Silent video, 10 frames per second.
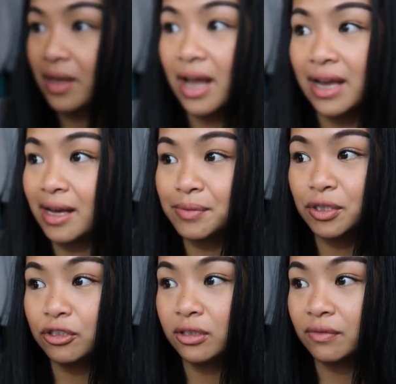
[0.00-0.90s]
I
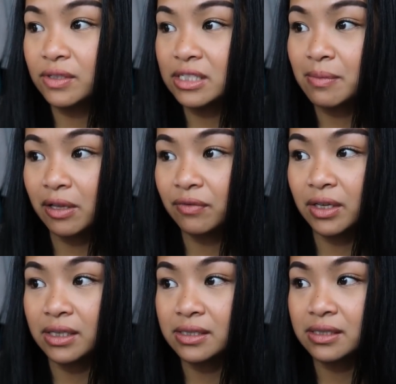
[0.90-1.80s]
absolutely love the smell of
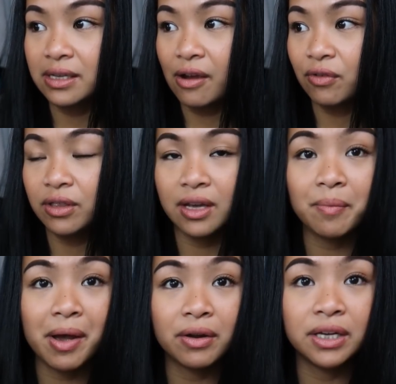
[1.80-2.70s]
this, everything
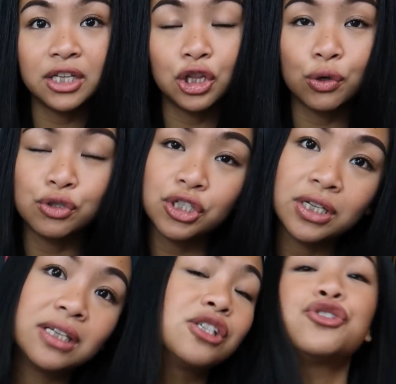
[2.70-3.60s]
about it,
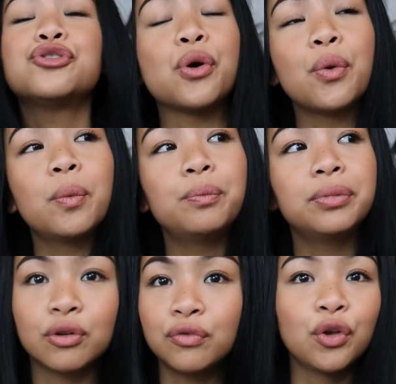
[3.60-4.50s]
lotion, soap,
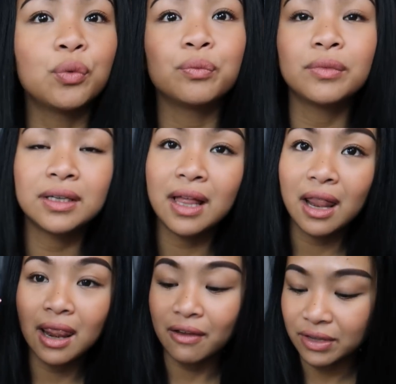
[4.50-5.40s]
perfume,
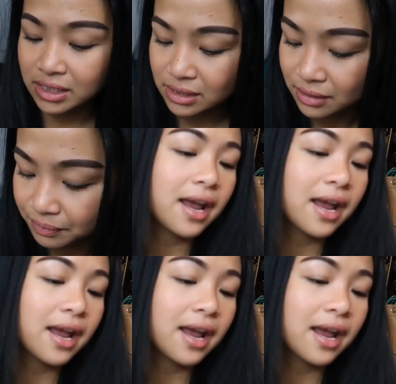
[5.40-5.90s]
love it.